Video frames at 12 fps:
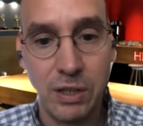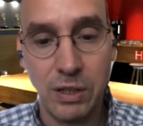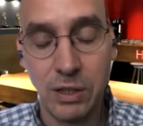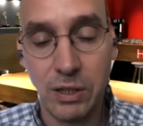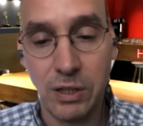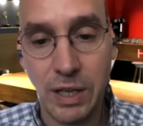
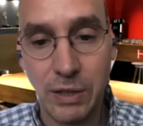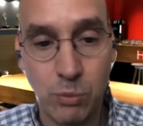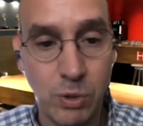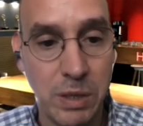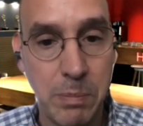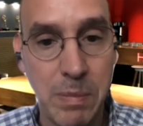and
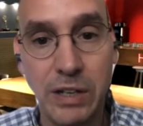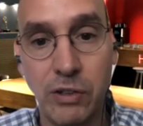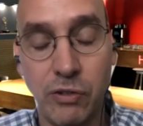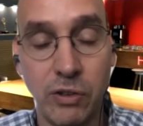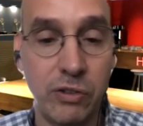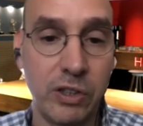really
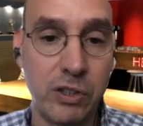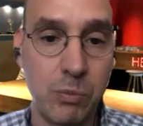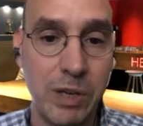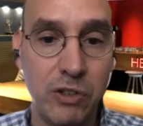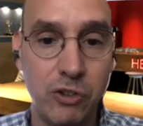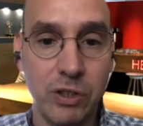manage the
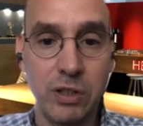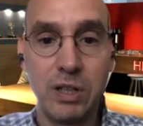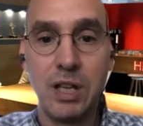situation.